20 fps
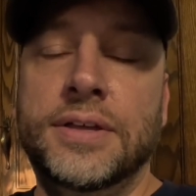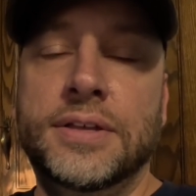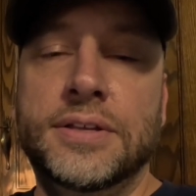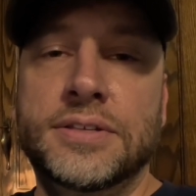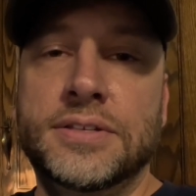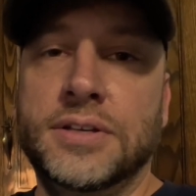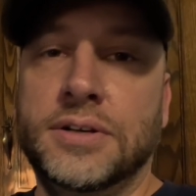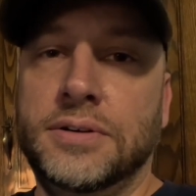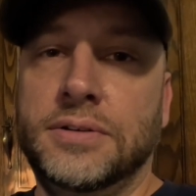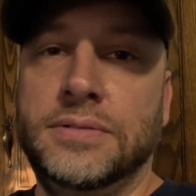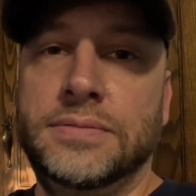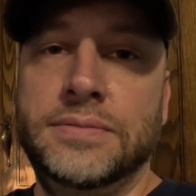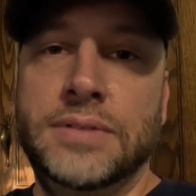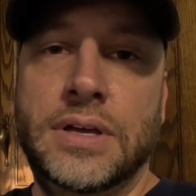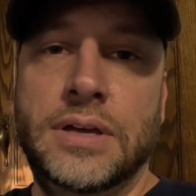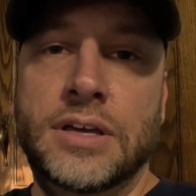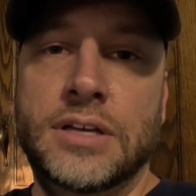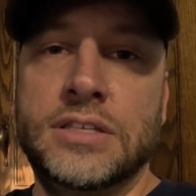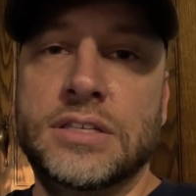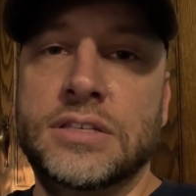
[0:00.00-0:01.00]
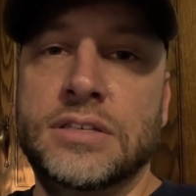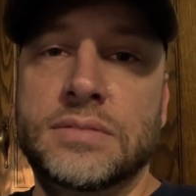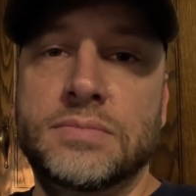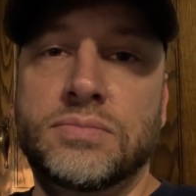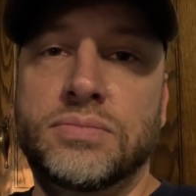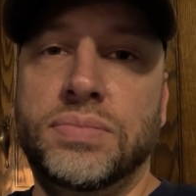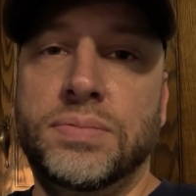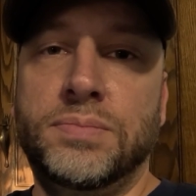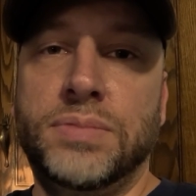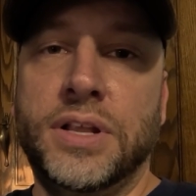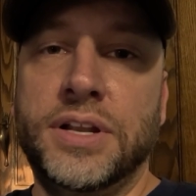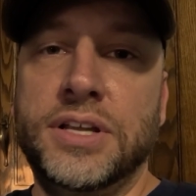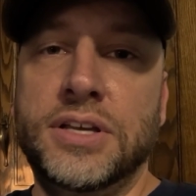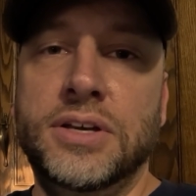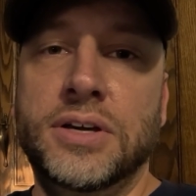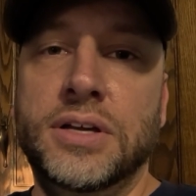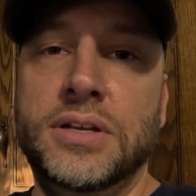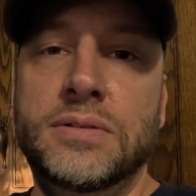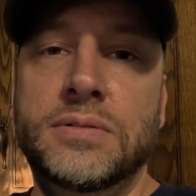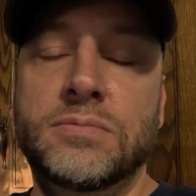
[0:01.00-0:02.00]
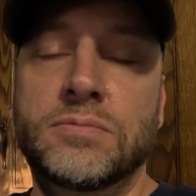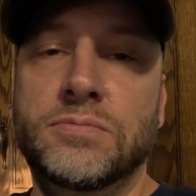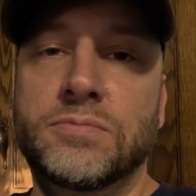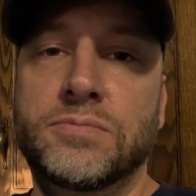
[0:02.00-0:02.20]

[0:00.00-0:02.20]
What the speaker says: So that's plenty good.